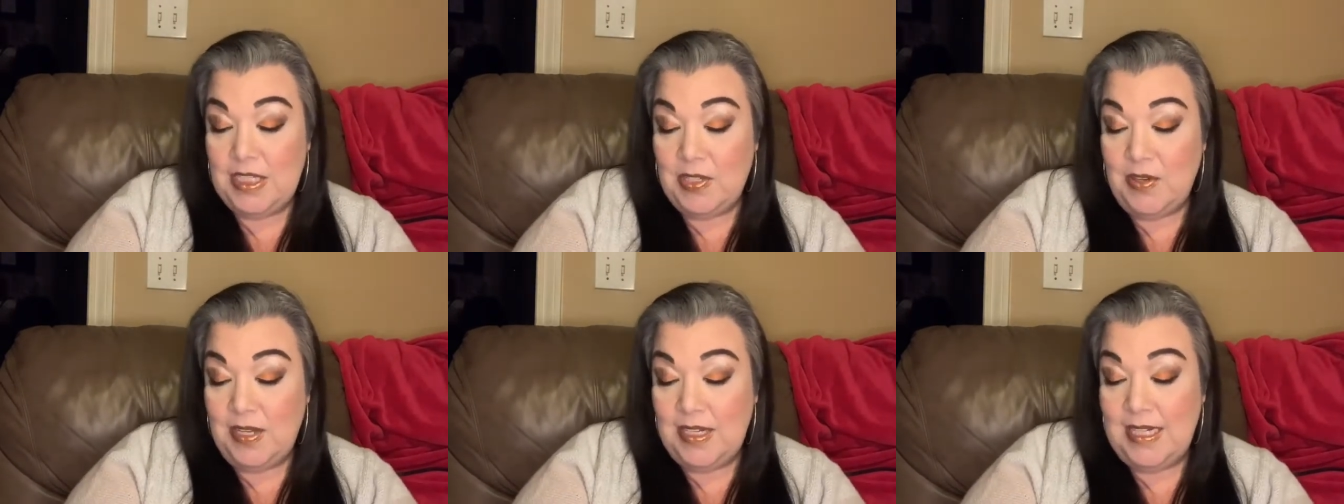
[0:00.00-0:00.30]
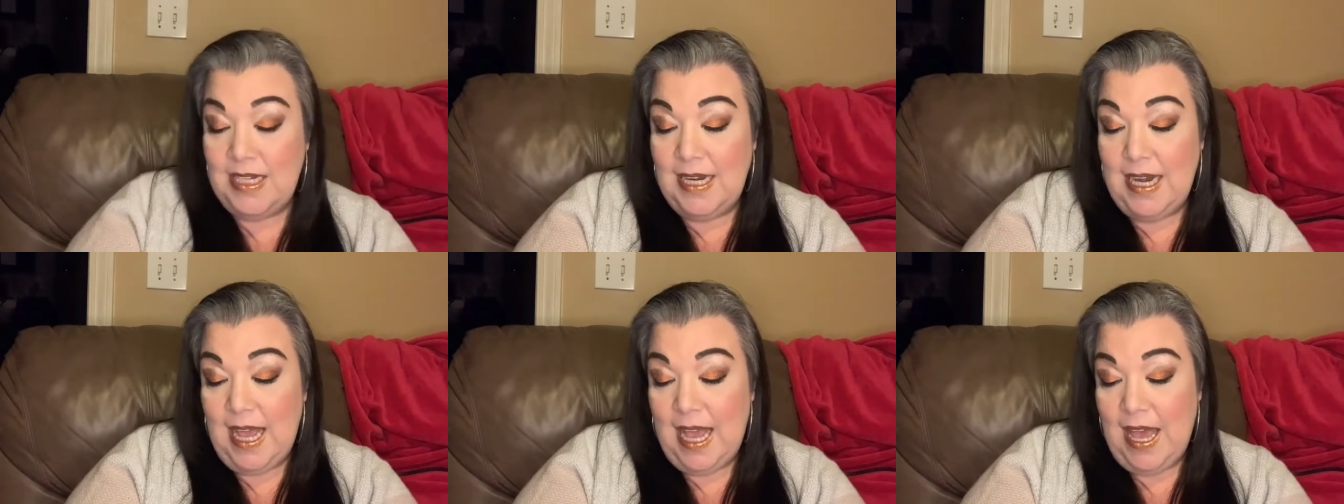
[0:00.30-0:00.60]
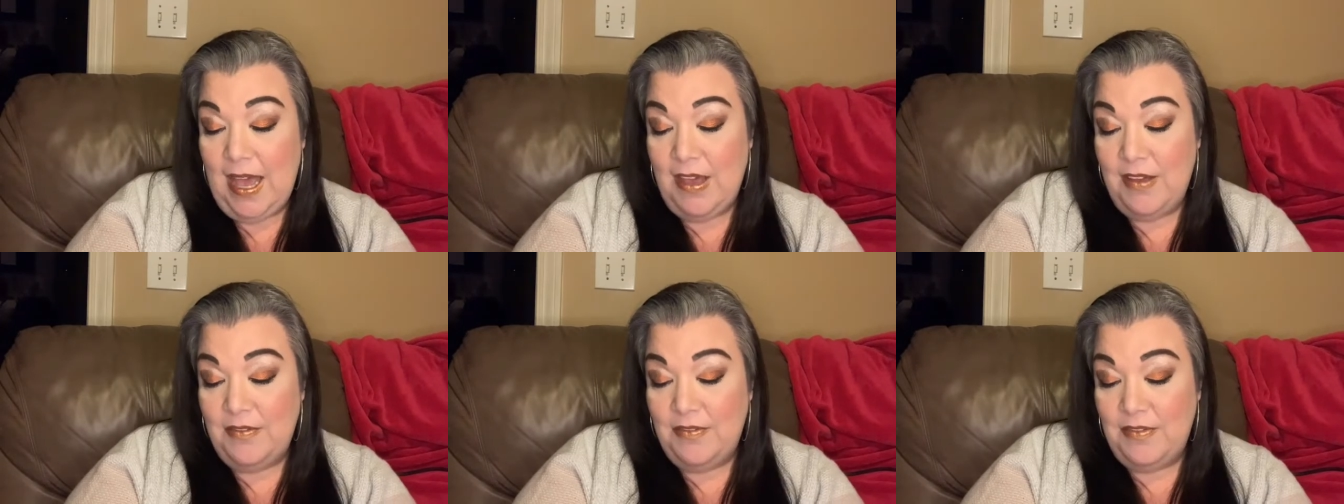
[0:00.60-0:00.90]
So I did
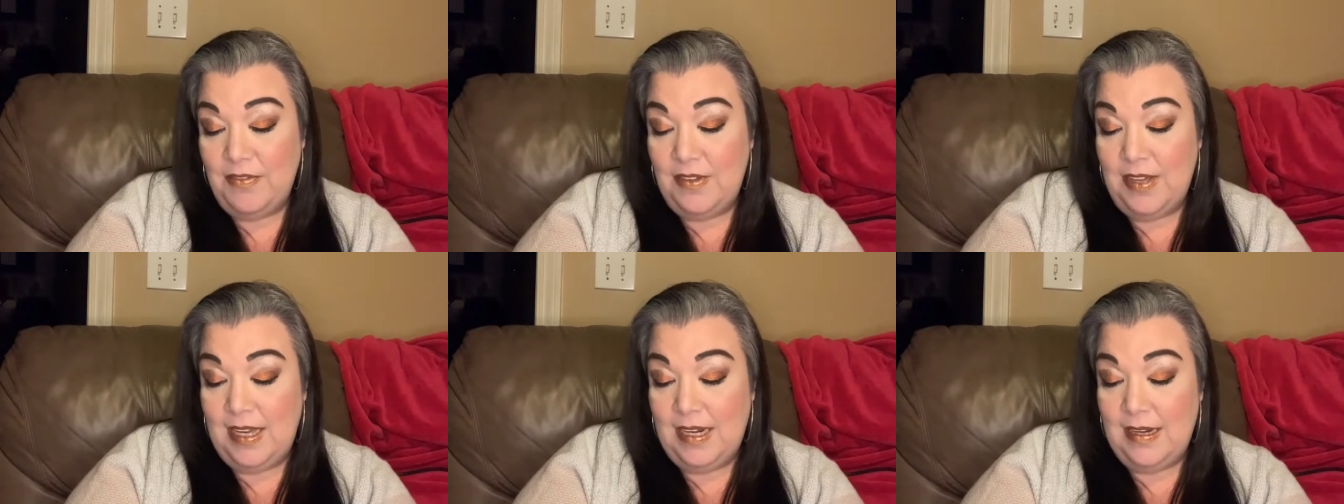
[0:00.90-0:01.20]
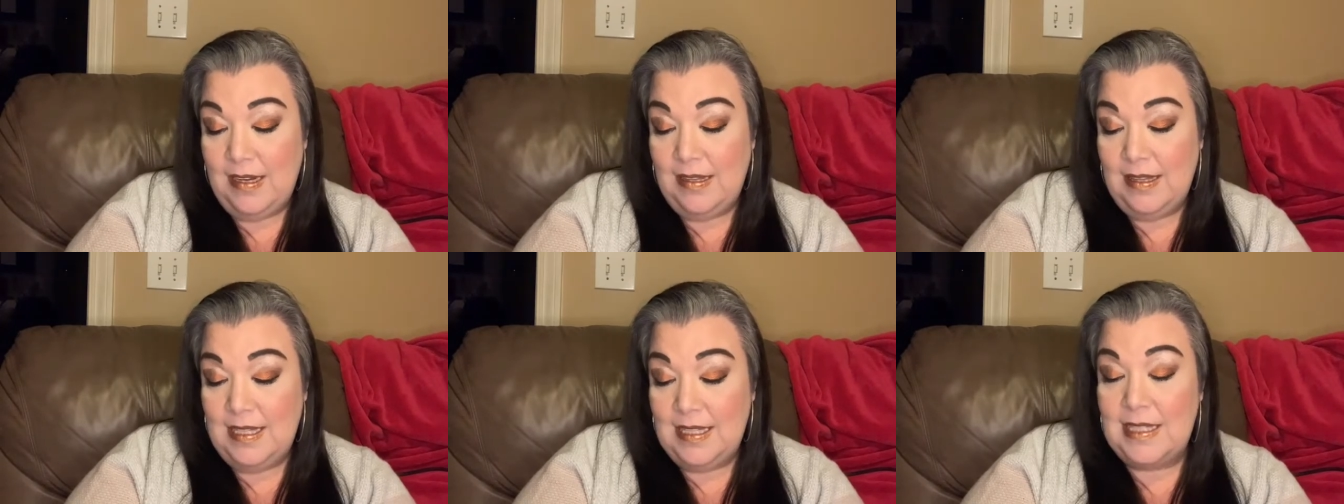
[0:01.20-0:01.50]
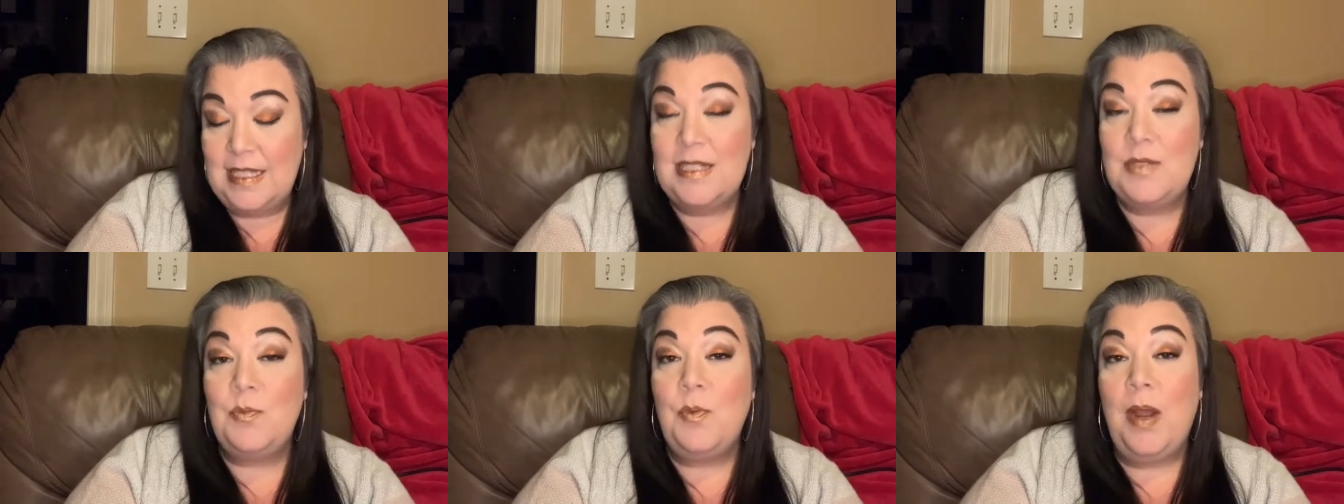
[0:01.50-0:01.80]
have, and
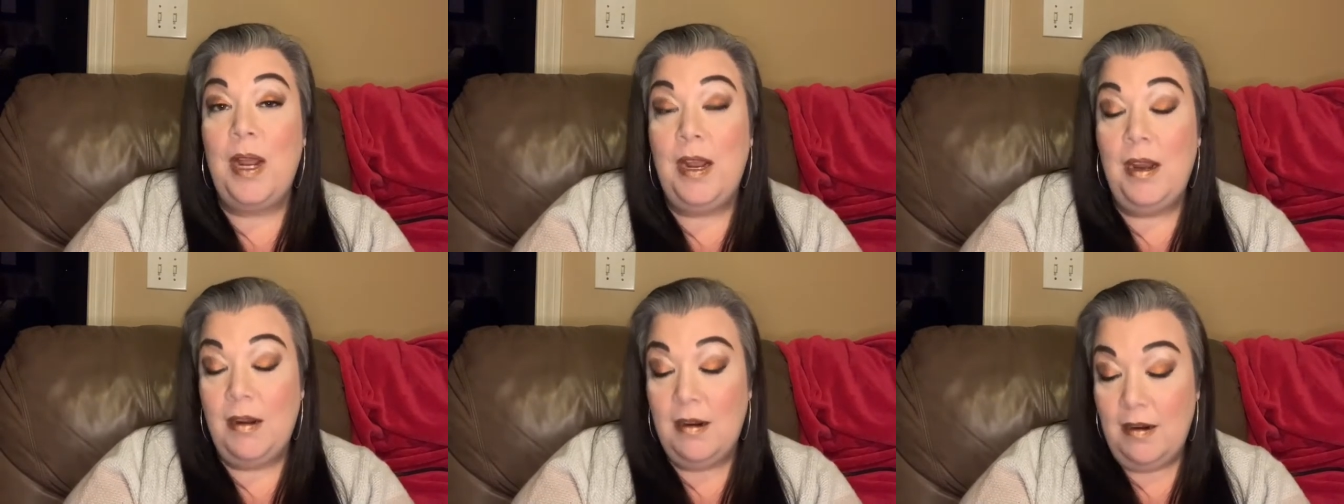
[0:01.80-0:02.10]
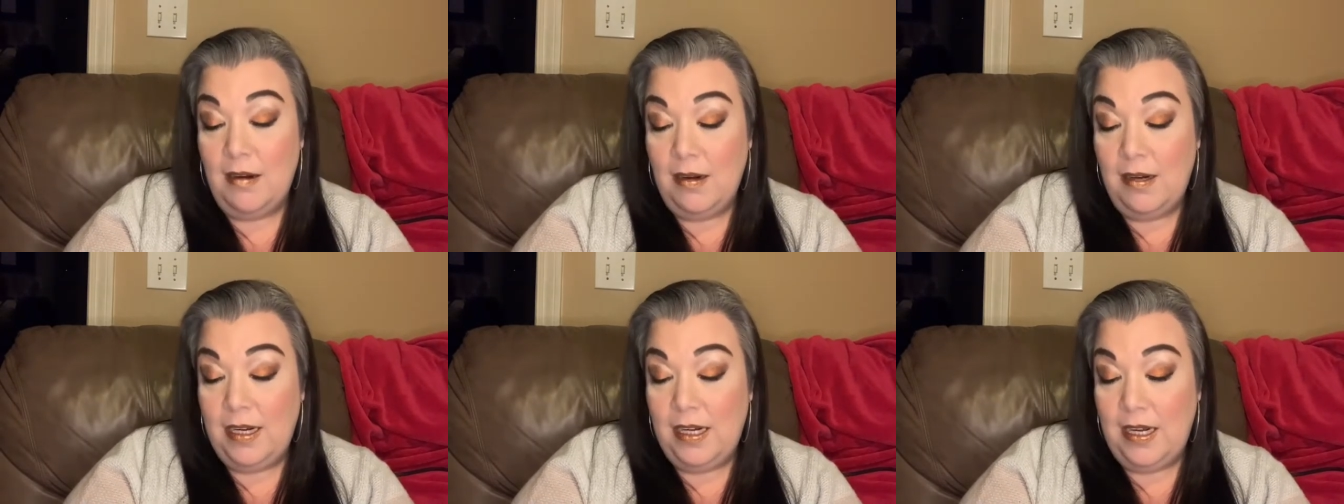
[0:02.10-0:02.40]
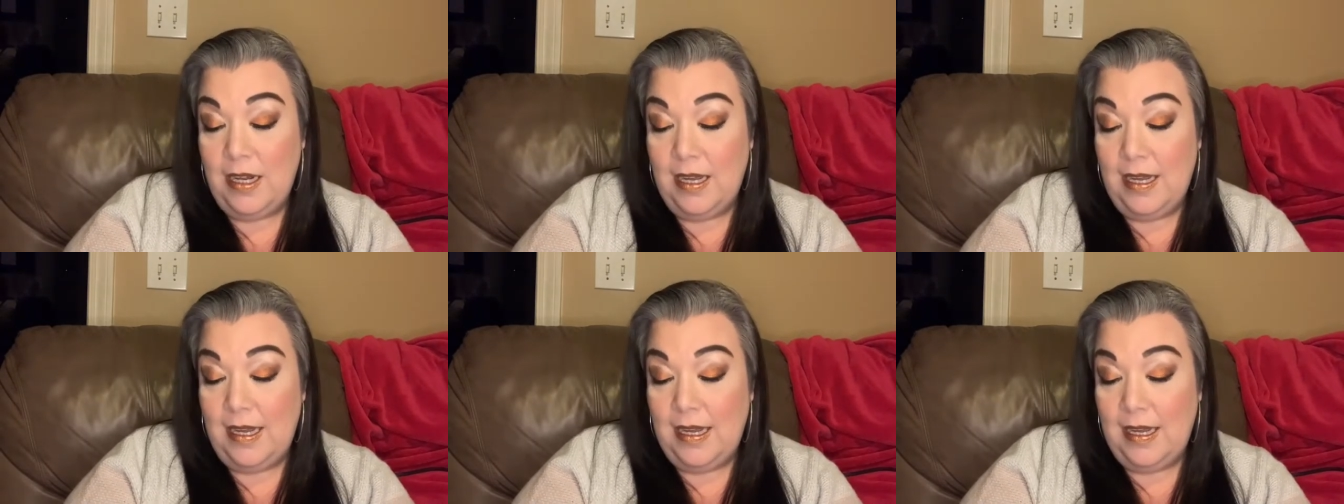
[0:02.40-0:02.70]
this is where
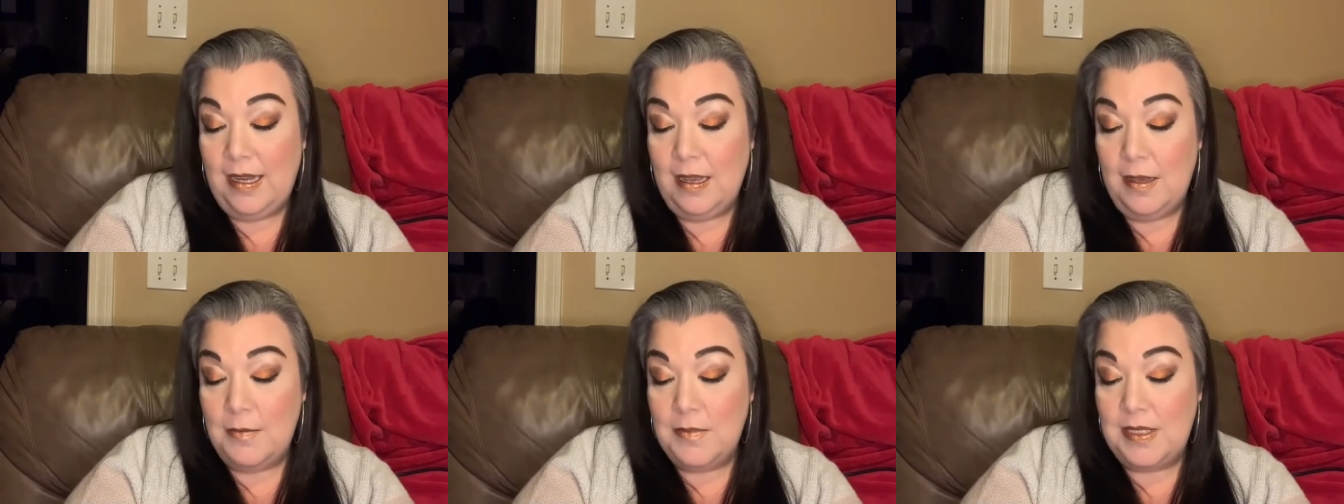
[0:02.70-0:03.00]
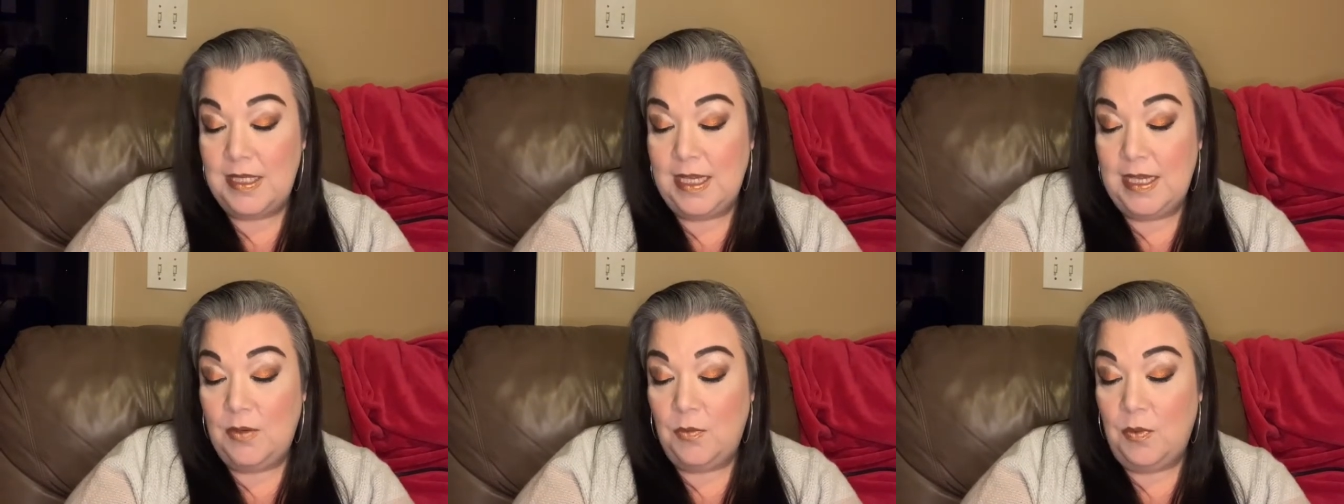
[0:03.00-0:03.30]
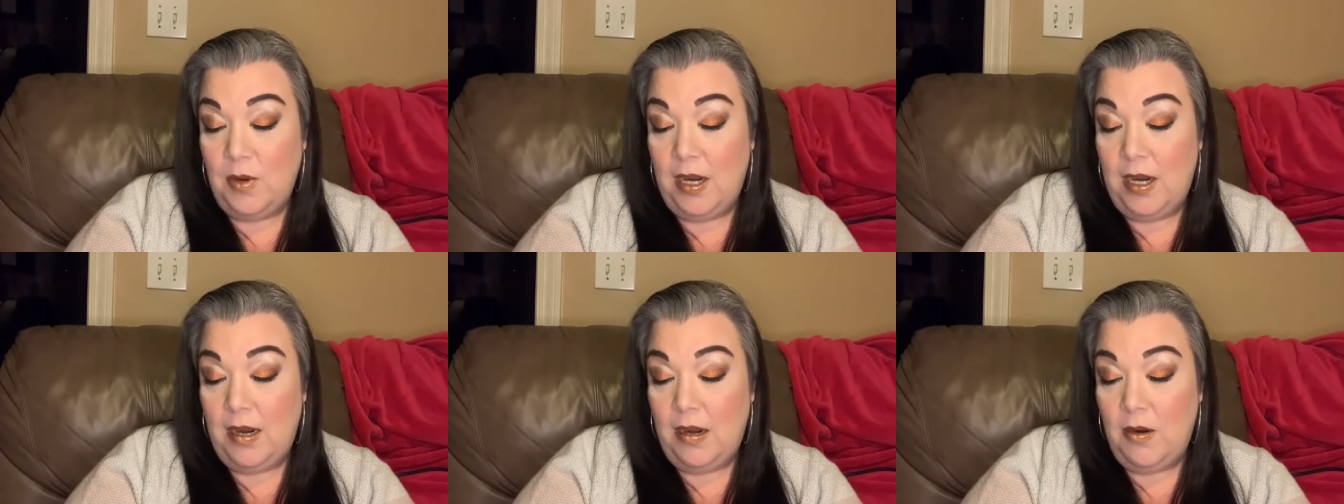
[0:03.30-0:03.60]
it comes in
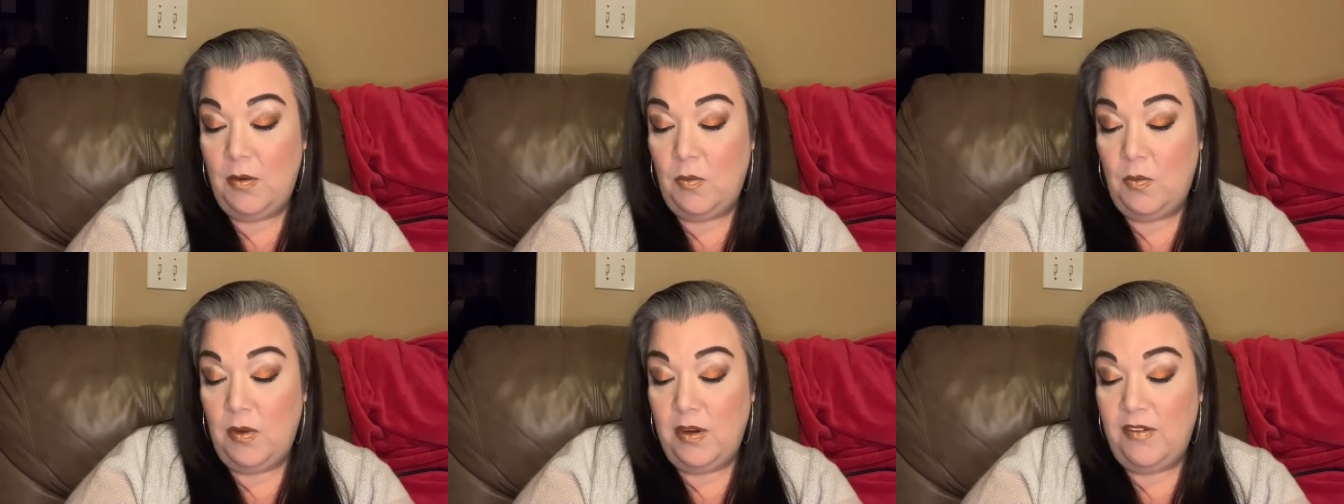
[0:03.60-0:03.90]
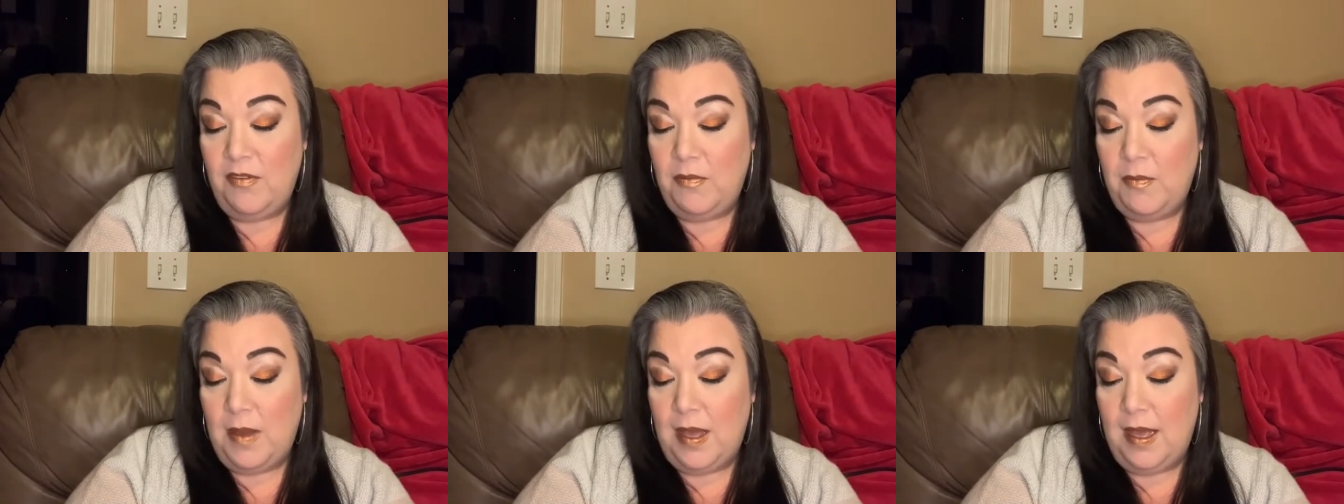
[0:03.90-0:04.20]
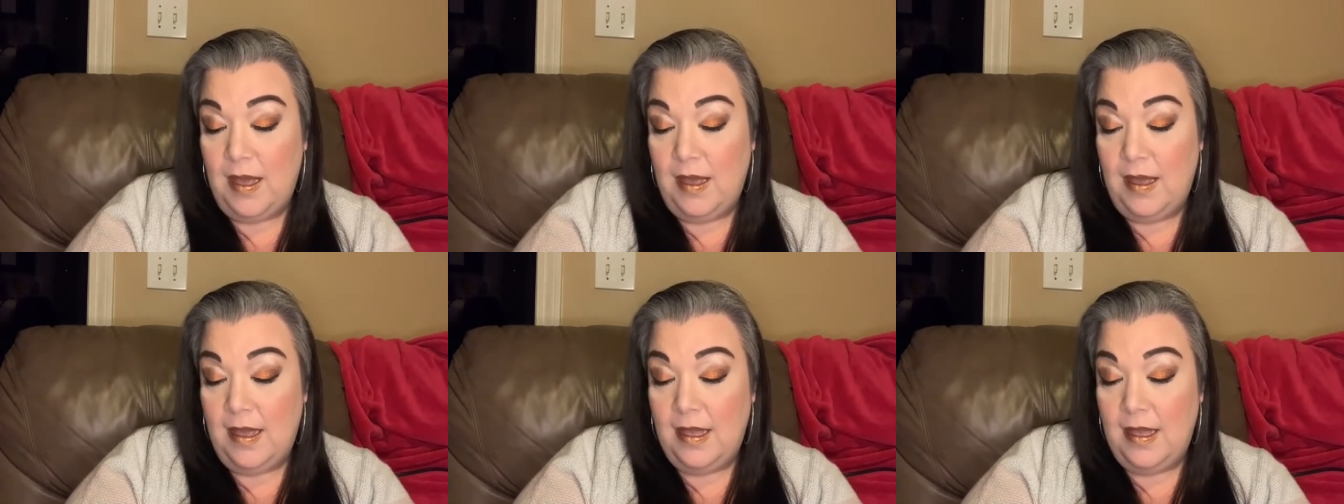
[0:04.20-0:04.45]
where one of my,